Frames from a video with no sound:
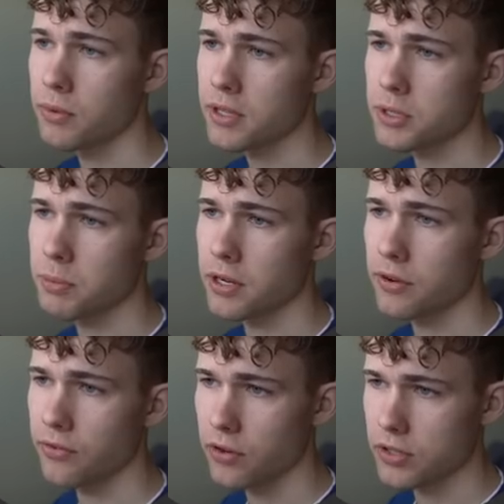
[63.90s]
make this
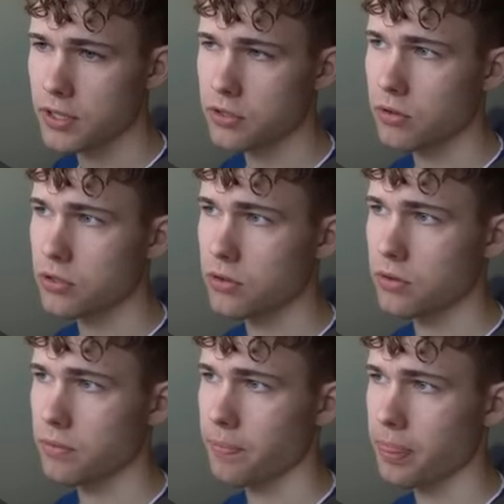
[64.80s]
better, first let's
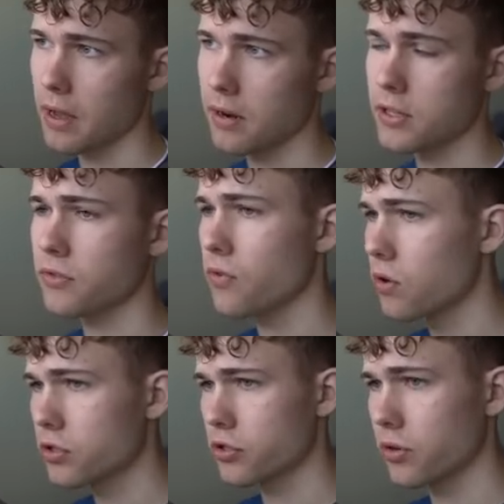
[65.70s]
of
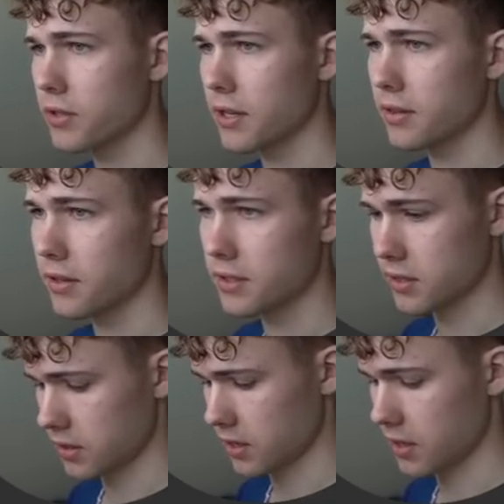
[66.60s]
course rotate
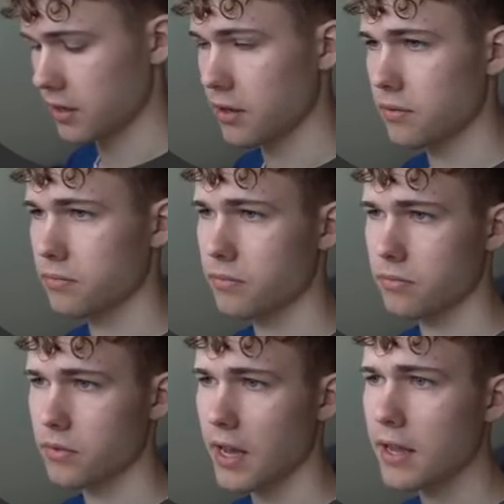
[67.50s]
this
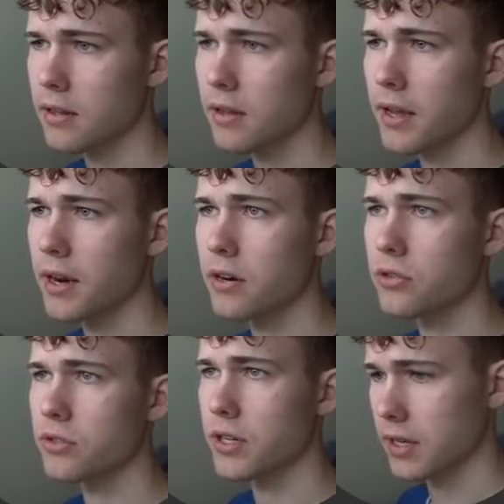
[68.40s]
handle here
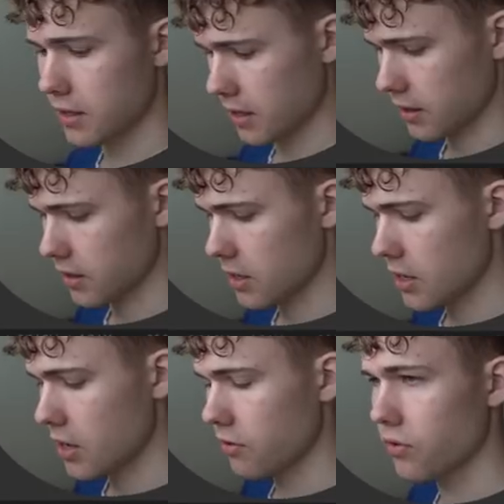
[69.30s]
to create like
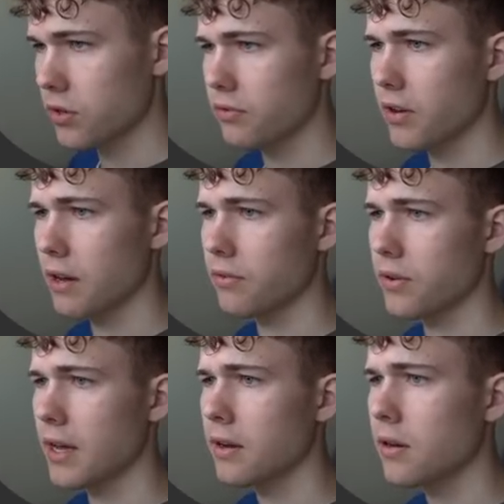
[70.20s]
45 of
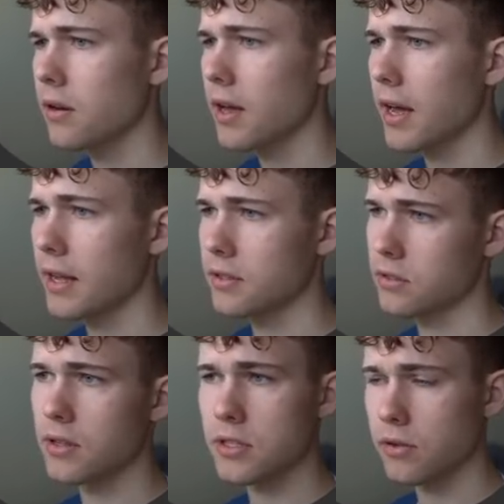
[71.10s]
an angle, and
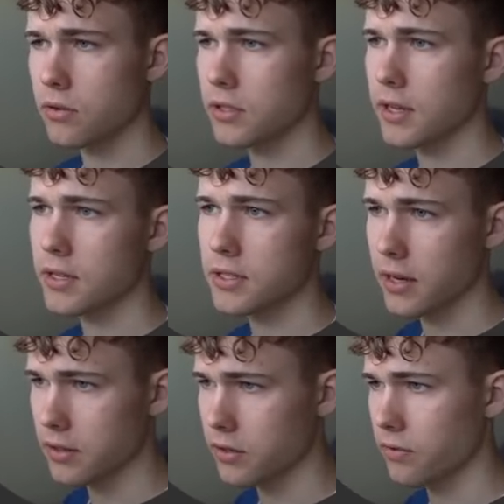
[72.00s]
this looks like a
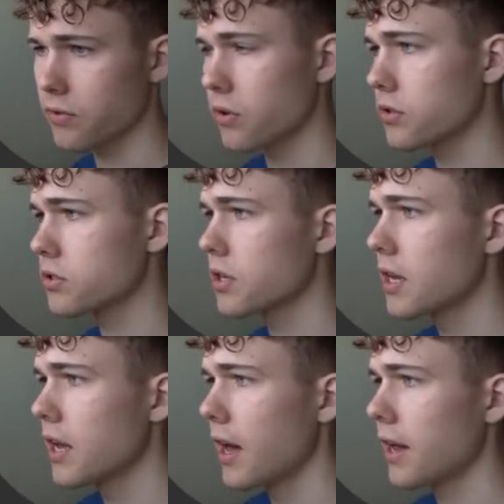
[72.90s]
cylinder, of course.
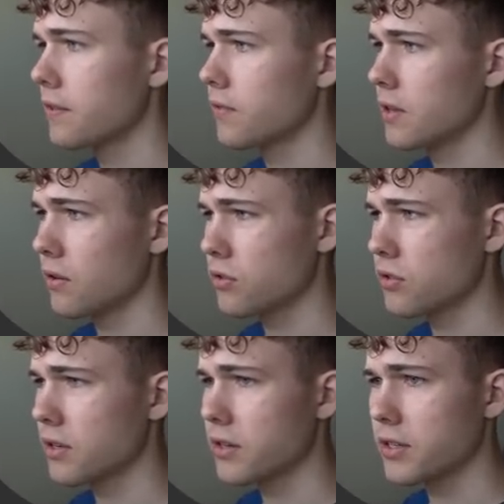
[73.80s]
And we
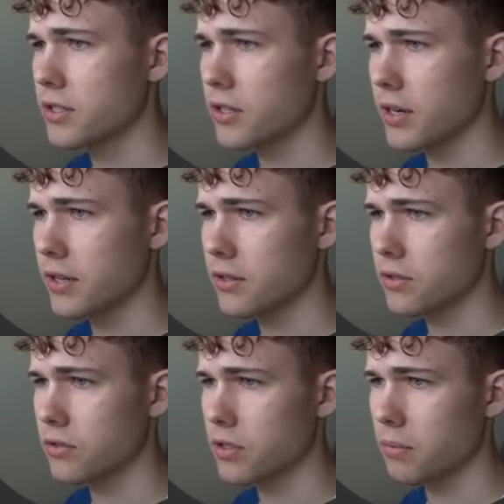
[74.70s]
also decrease the radius
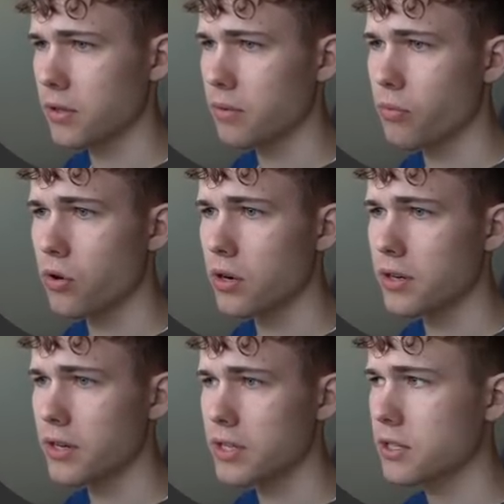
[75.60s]
to something more
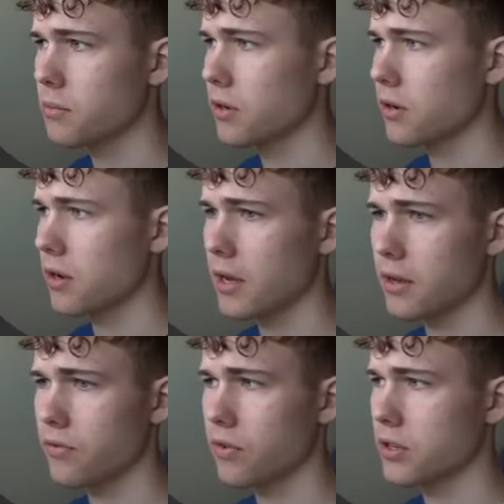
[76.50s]
reasonable,
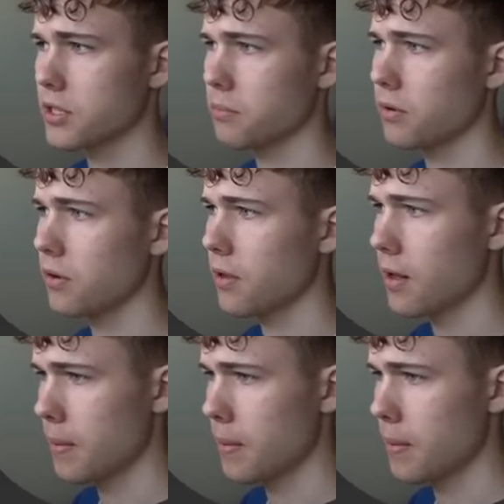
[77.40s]
like for example,